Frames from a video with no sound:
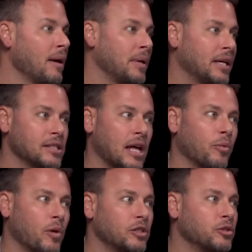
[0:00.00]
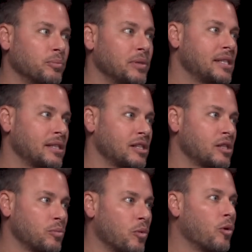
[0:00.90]
because otherwise you'll miss the
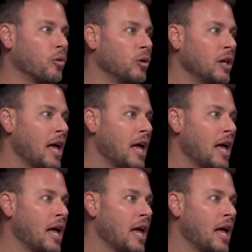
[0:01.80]
small